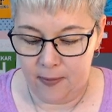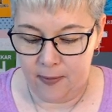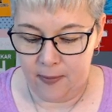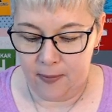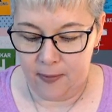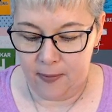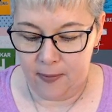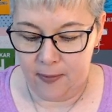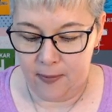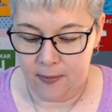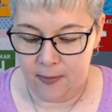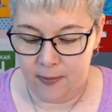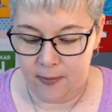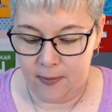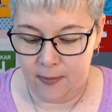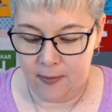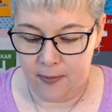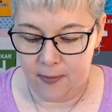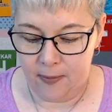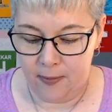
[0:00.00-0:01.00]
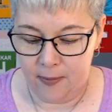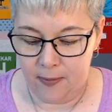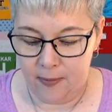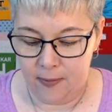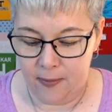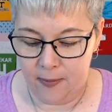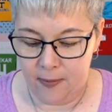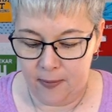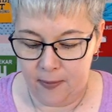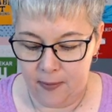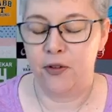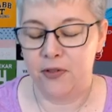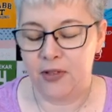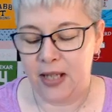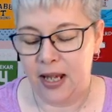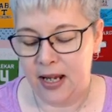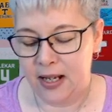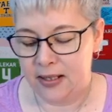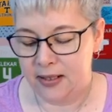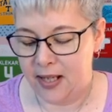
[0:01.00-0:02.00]
oh, my nerves
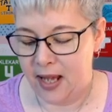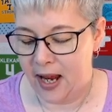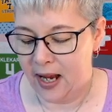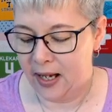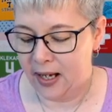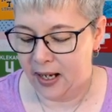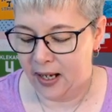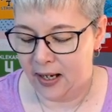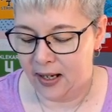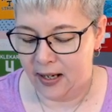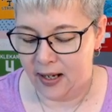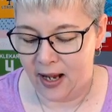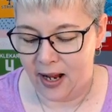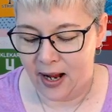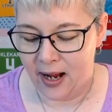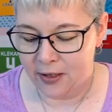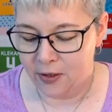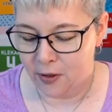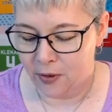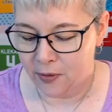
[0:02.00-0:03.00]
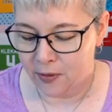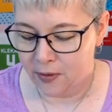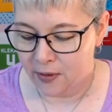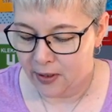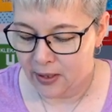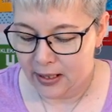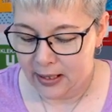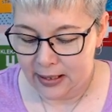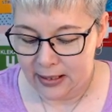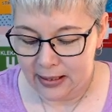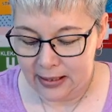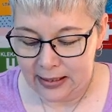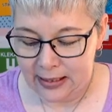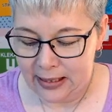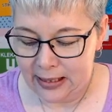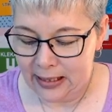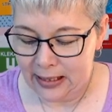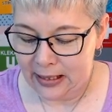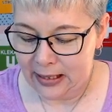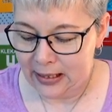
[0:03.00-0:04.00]
can't take it. I don't,
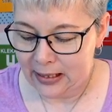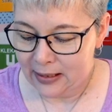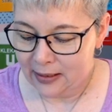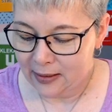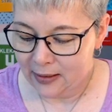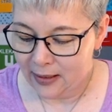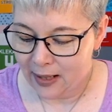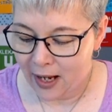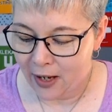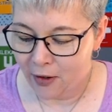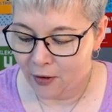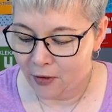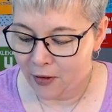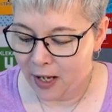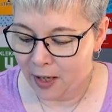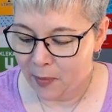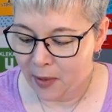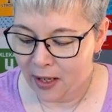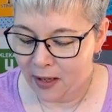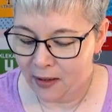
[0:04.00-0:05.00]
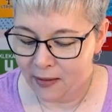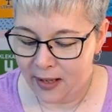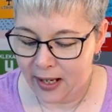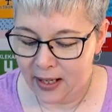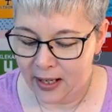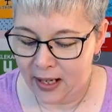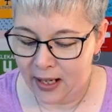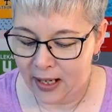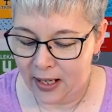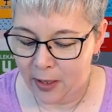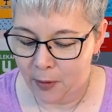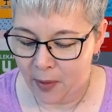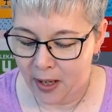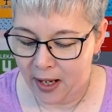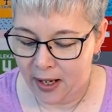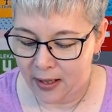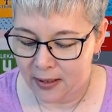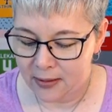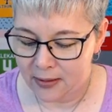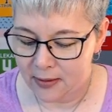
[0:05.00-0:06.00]
Yeah, I don't like being late
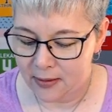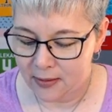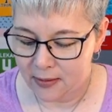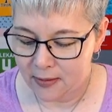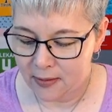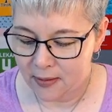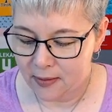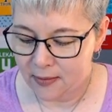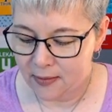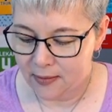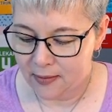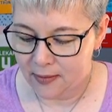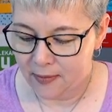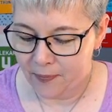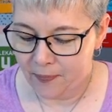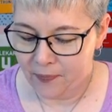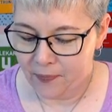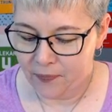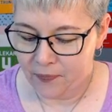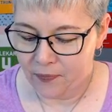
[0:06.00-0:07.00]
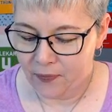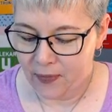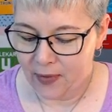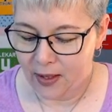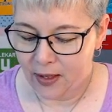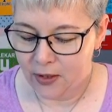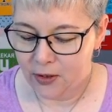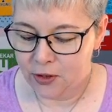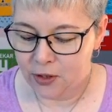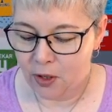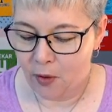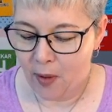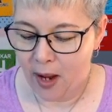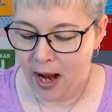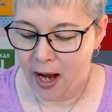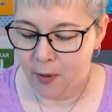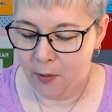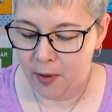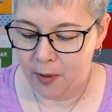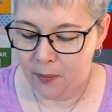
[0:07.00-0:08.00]
anyways. So
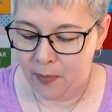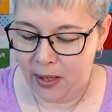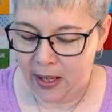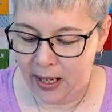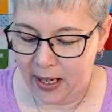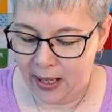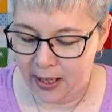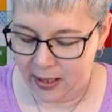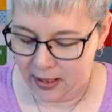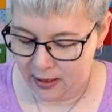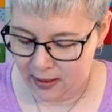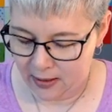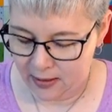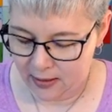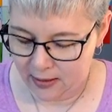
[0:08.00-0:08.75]
I would pick